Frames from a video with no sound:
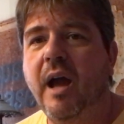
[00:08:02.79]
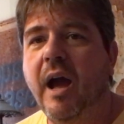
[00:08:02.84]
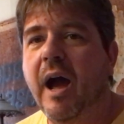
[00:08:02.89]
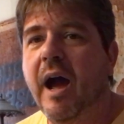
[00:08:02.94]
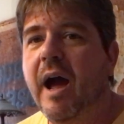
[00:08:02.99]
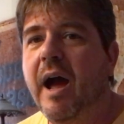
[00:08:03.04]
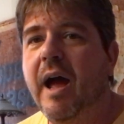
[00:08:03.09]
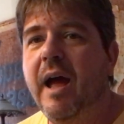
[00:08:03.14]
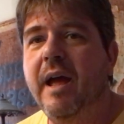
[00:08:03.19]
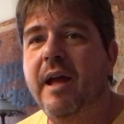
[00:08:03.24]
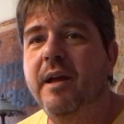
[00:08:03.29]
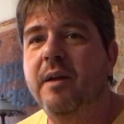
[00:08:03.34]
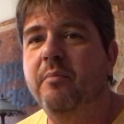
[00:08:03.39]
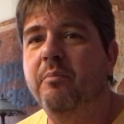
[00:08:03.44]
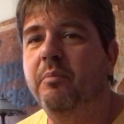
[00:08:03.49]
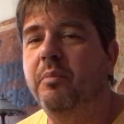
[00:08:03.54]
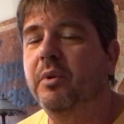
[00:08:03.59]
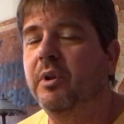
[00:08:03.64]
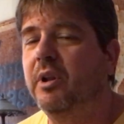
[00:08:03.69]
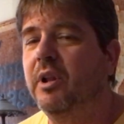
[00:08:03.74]
I
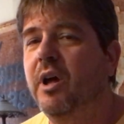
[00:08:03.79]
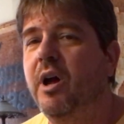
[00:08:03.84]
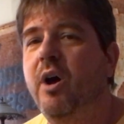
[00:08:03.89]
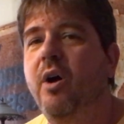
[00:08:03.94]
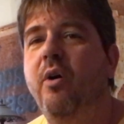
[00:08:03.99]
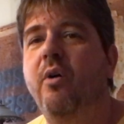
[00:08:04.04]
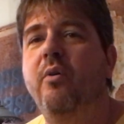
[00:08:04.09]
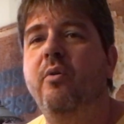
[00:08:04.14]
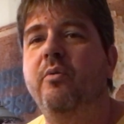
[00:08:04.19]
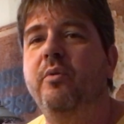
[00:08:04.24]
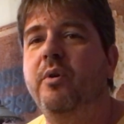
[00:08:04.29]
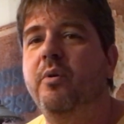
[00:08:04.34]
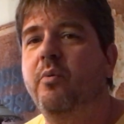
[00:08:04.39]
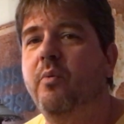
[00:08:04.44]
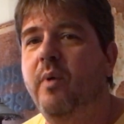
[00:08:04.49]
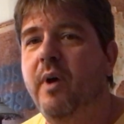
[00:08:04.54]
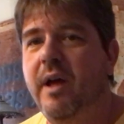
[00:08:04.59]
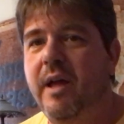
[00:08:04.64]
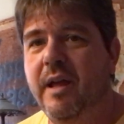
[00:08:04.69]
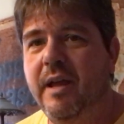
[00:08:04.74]
am blown
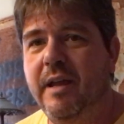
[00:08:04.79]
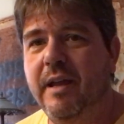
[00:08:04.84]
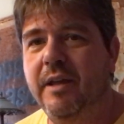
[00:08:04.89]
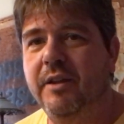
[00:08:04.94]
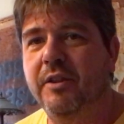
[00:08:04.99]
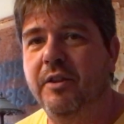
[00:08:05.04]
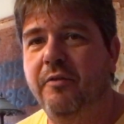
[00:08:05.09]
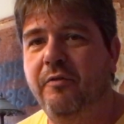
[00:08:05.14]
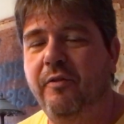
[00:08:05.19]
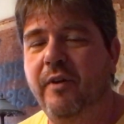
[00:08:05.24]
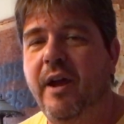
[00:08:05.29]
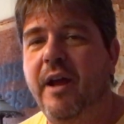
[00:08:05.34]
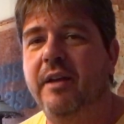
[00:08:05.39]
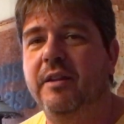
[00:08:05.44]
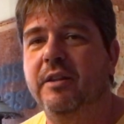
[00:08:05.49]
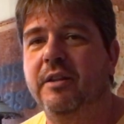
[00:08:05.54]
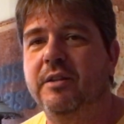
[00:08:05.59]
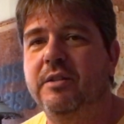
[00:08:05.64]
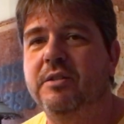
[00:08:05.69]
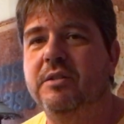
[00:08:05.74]
away at the
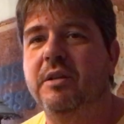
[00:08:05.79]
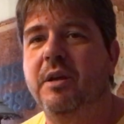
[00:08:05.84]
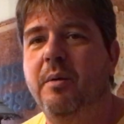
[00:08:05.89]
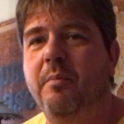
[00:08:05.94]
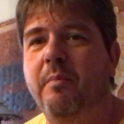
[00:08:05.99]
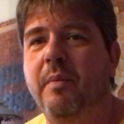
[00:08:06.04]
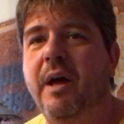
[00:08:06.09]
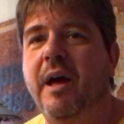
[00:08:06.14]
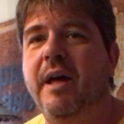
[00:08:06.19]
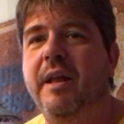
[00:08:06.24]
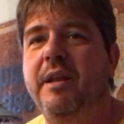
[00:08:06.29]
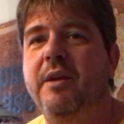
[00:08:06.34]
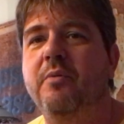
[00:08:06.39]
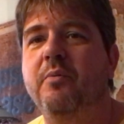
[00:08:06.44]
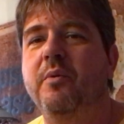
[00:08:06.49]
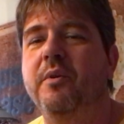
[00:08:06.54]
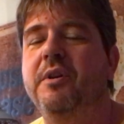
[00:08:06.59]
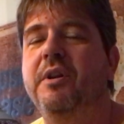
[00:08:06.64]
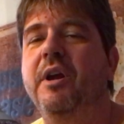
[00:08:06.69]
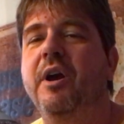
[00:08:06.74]
fact that somebody
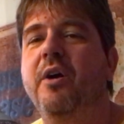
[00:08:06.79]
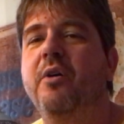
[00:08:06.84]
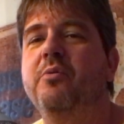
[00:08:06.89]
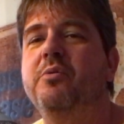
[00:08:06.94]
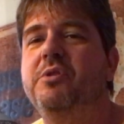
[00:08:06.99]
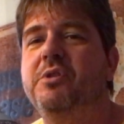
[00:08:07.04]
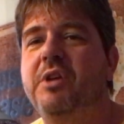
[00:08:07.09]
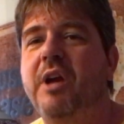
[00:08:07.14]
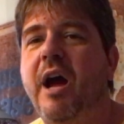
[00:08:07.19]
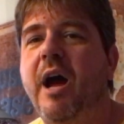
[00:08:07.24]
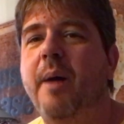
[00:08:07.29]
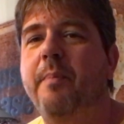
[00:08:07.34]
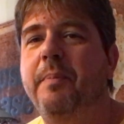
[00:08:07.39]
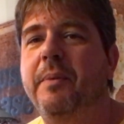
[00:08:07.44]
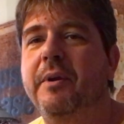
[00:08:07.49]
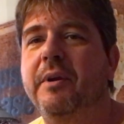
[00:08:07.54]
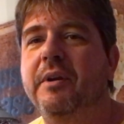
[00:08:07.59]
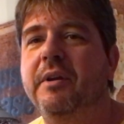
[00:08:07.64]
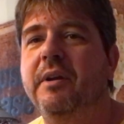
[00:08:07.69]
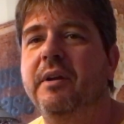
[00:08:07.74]
would go
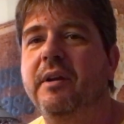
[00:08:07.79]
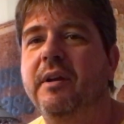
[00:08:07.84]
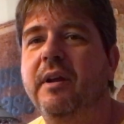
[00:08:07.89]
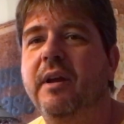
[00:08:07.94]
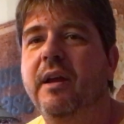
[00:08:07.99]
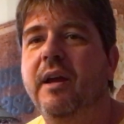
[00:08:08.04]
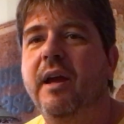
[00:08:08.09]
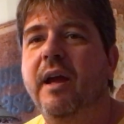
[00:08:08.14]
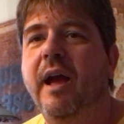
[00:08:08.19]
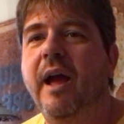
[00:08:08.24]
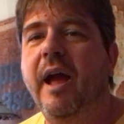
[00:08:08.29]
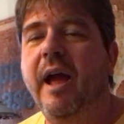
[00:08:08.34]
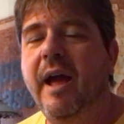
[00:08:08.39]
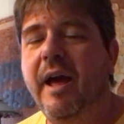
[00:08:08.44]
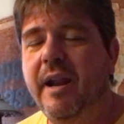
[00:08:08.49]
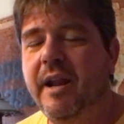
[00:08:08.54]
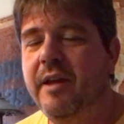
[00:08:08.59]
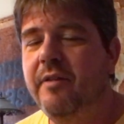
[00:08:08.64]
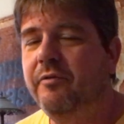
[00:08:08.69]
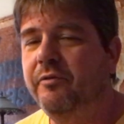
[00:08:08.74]
shopping
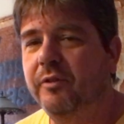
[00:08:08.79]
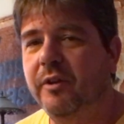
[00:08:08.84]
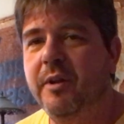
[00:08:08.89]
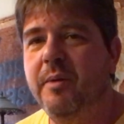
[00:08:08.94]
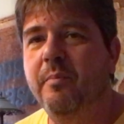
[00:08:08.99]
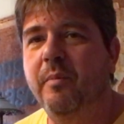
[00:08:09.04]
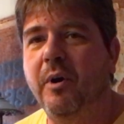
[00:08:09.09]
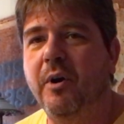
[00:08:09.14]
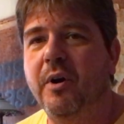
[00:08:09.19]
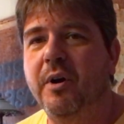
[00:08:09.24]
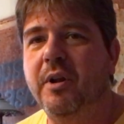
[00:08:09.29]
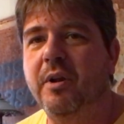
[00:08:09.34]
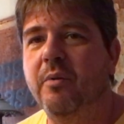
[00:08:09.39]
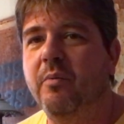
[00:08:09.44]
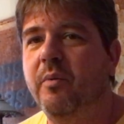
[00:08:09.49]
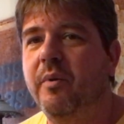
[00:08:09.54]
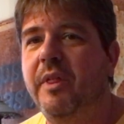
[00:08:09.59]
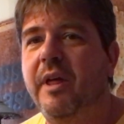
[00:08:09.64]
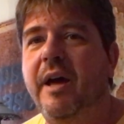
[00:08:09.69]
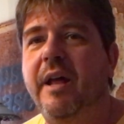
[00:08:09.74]
at a flea market
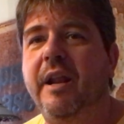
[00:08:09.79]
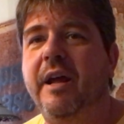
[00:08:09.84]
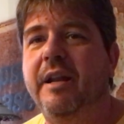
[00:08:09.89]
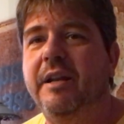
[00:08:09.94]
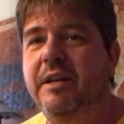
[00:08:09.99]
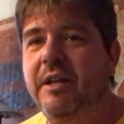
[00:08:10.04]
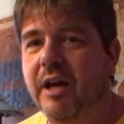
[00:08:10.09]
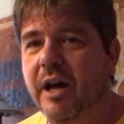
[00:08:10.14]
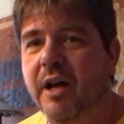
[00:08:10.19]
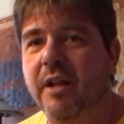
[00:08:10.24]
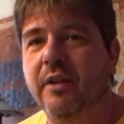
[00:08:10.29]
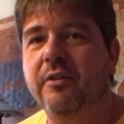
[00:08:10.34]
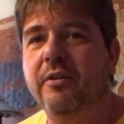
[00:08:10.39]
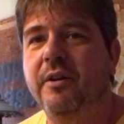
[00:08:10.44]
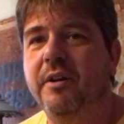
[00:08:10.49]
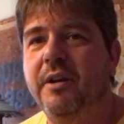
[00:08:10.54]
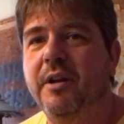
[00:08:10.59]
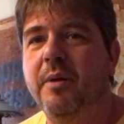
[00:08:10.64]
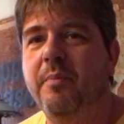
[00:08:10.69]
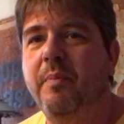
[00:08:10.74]
without $1
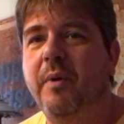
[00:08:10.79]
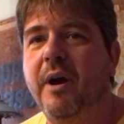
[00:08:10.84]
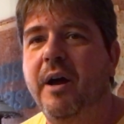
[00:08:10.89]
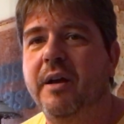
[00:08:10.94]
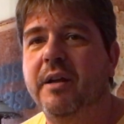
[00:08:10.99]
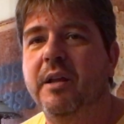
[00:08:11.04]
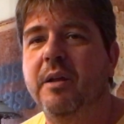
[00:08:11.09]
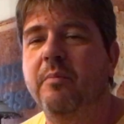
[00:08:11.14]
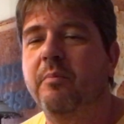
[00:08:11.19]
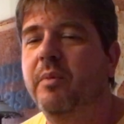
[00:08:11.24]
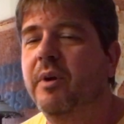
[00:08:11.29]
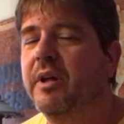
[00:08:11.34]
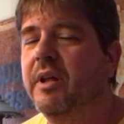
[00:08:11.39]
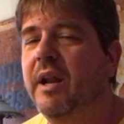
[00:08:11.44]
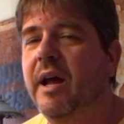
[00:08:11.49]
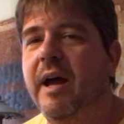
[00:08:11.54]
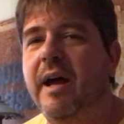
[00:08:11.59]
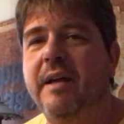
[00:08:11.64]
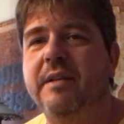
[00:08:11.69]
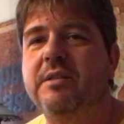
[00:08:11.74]
in their pocket, but
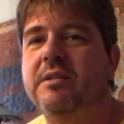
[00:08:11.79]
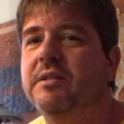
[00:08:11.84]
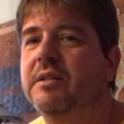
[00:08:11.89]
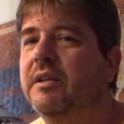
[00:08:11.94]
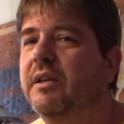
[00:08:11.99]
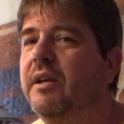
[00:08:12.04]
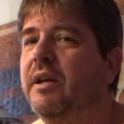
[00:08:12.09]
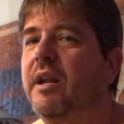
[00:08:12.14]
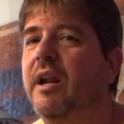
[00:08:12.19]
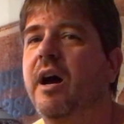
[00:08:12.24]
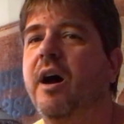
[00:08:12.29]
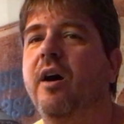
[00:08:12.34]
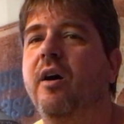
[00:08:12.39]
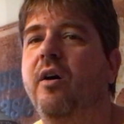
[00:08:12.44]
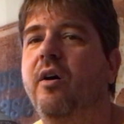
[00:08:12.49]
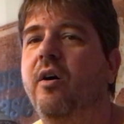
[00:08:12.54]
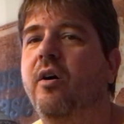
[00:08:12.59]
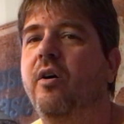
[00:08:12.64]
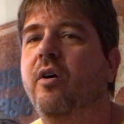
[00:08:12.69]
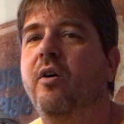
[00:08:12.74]
I see it
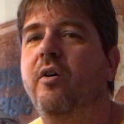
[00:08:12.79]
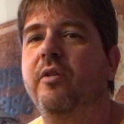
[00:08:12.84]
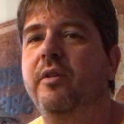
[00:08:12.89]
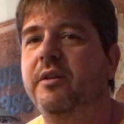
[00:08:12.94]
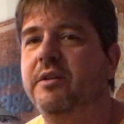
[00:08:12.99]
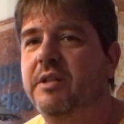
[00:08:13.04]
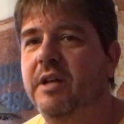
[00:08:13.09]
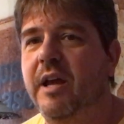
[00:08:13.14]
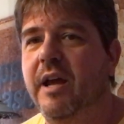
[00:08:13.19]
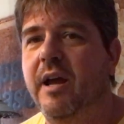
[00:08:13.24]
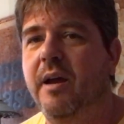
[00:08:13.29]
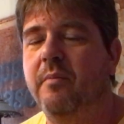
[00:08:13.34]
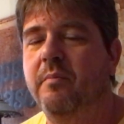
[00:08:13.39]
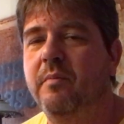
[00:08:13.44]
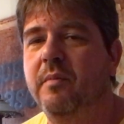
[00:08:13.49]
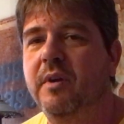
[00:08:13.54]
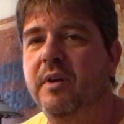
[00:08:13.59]
all the time.